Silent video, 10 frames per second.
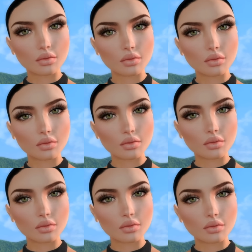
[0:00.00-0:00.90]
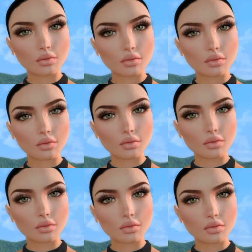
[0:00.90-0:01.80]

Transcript: Nothing is said.